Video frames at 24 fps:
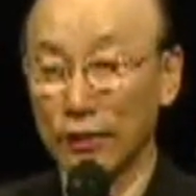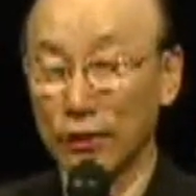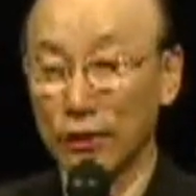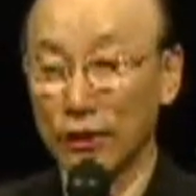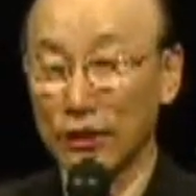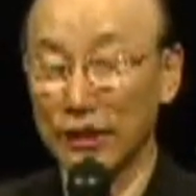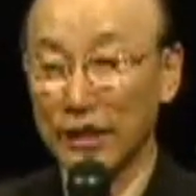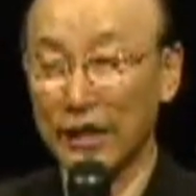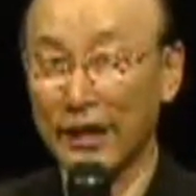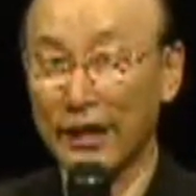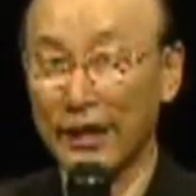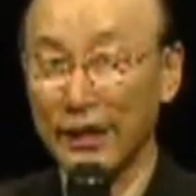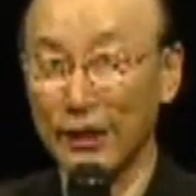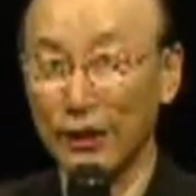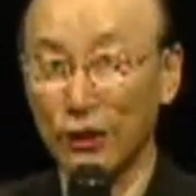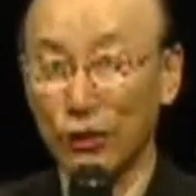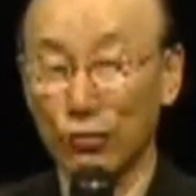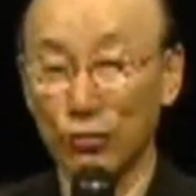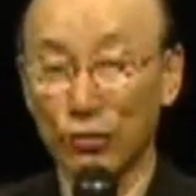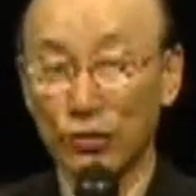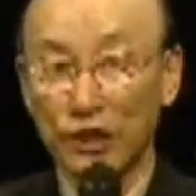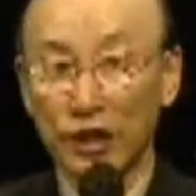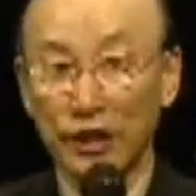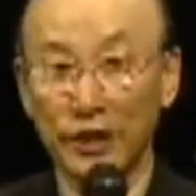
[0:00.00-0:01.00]
Sarai
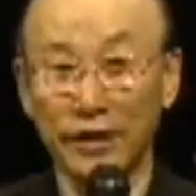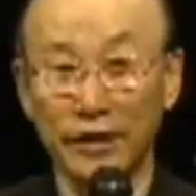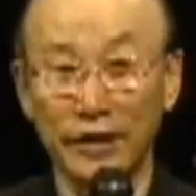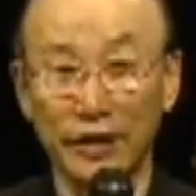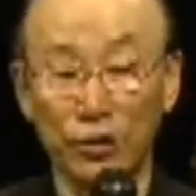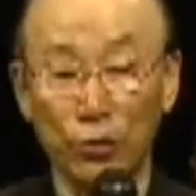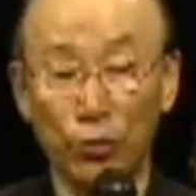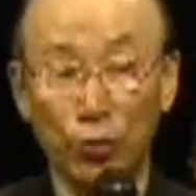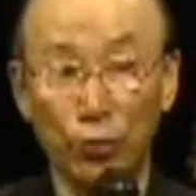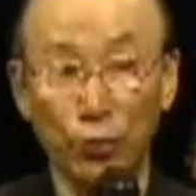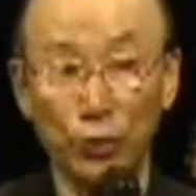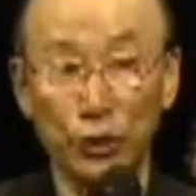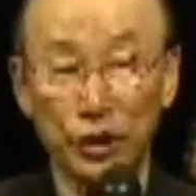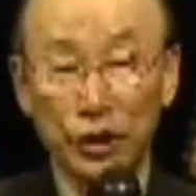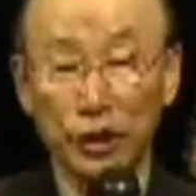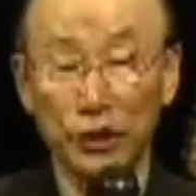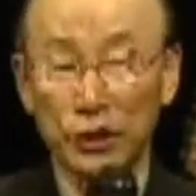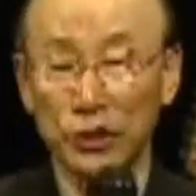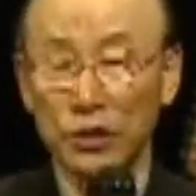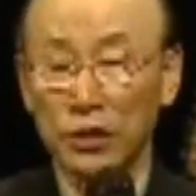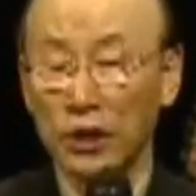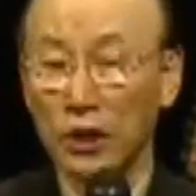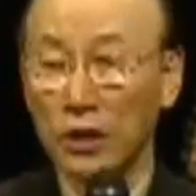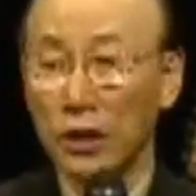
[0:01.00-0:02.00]
to Sarah, the
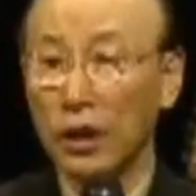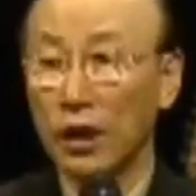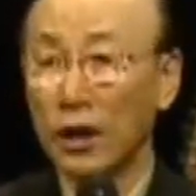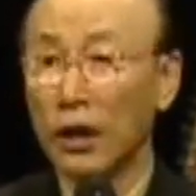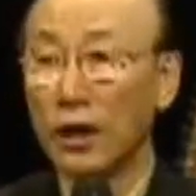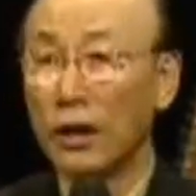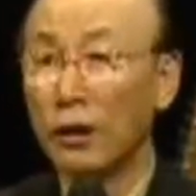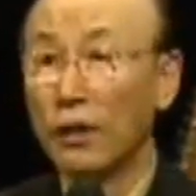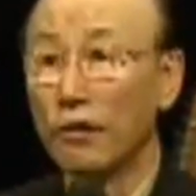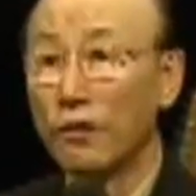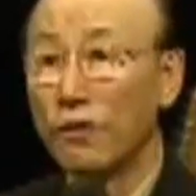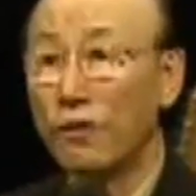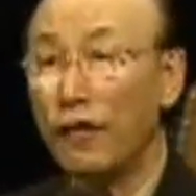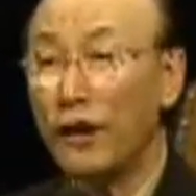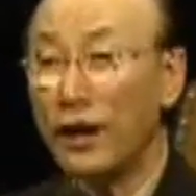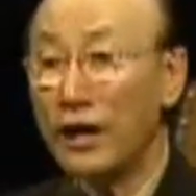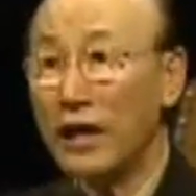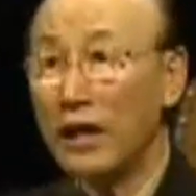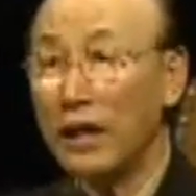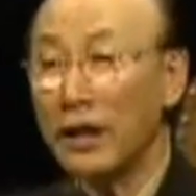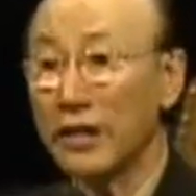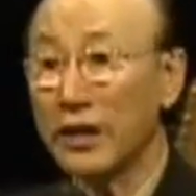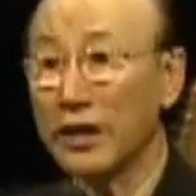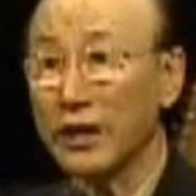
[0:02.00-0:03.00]
hostess.
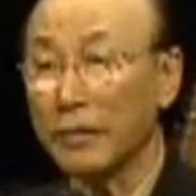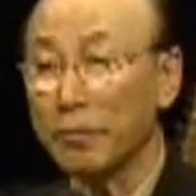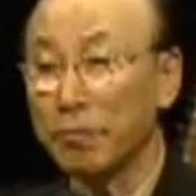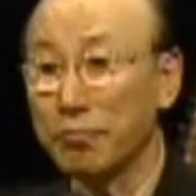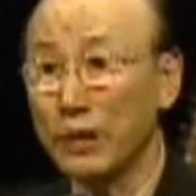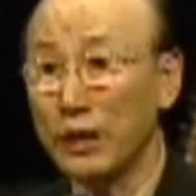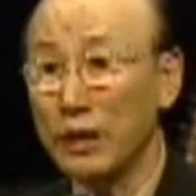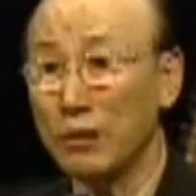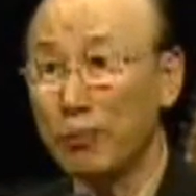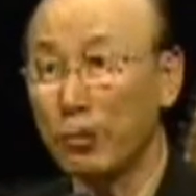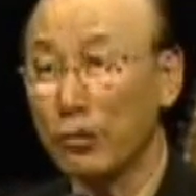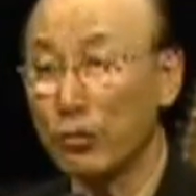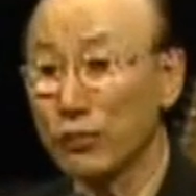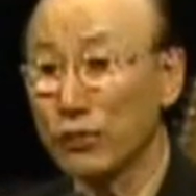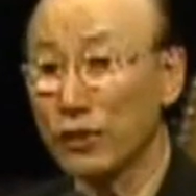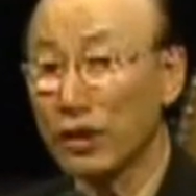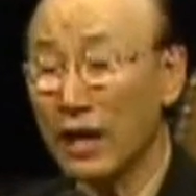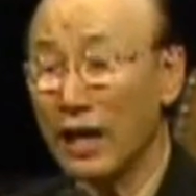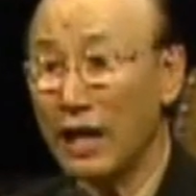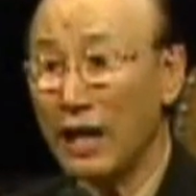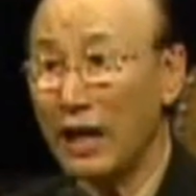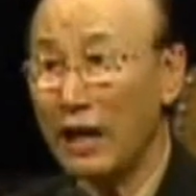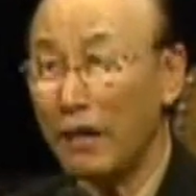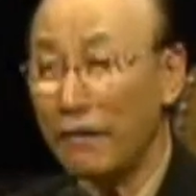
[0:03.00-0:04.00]
Father, people would
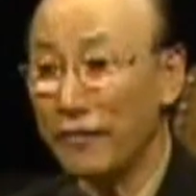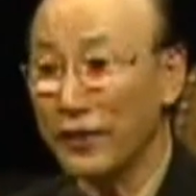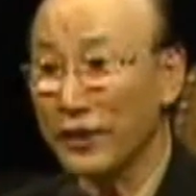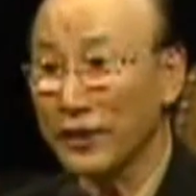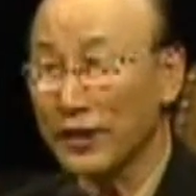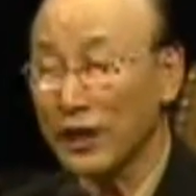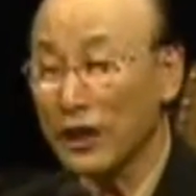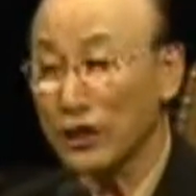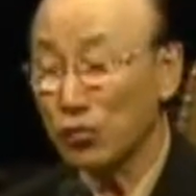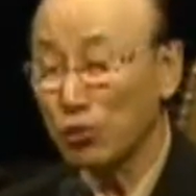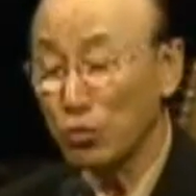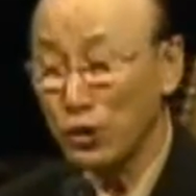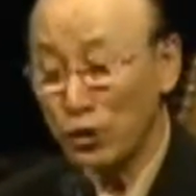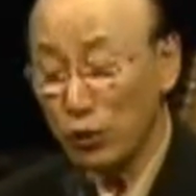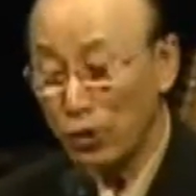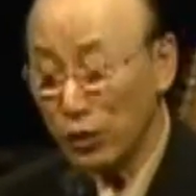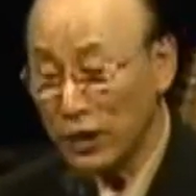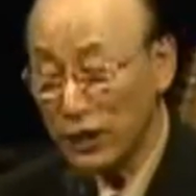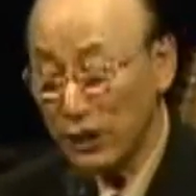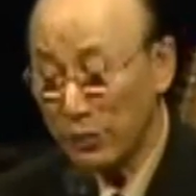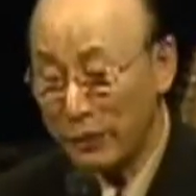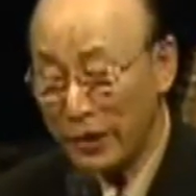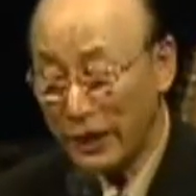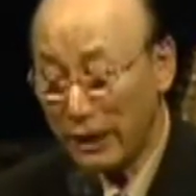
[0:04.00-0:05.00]
laugh at us. We
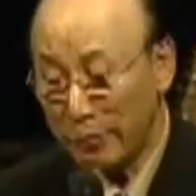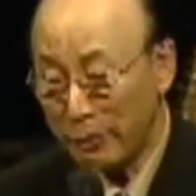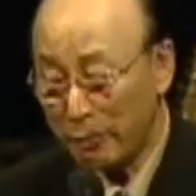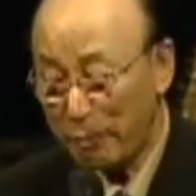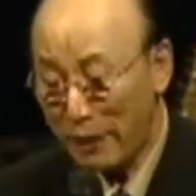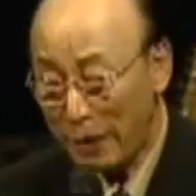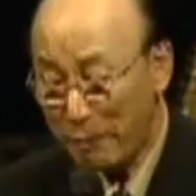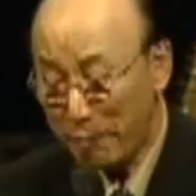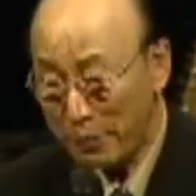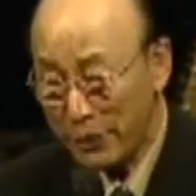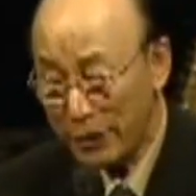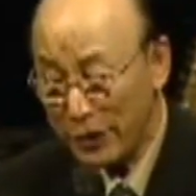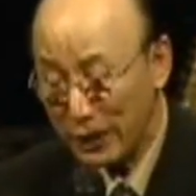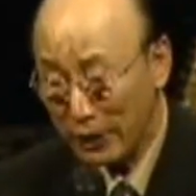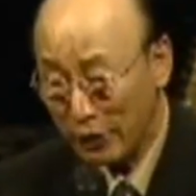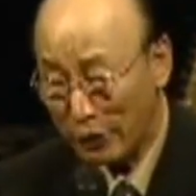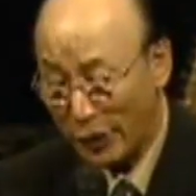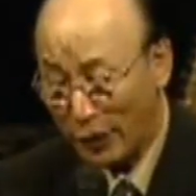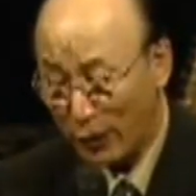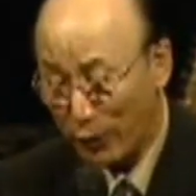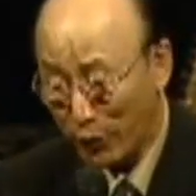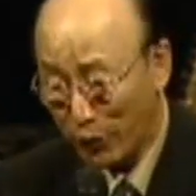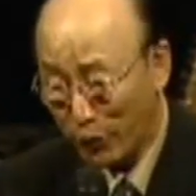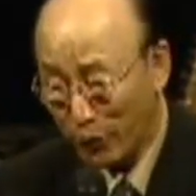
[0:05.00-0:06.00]
don't even have a puppy in
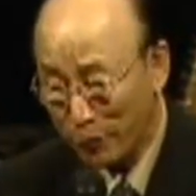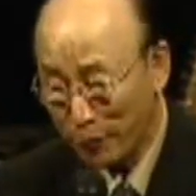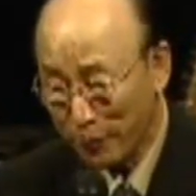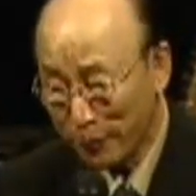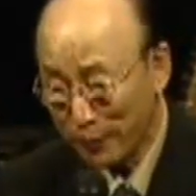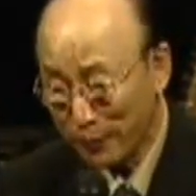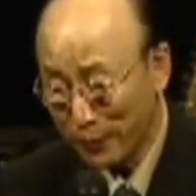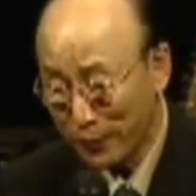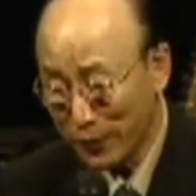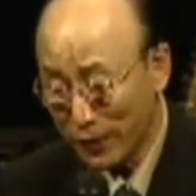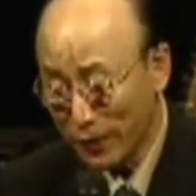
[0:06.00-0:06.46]
our home.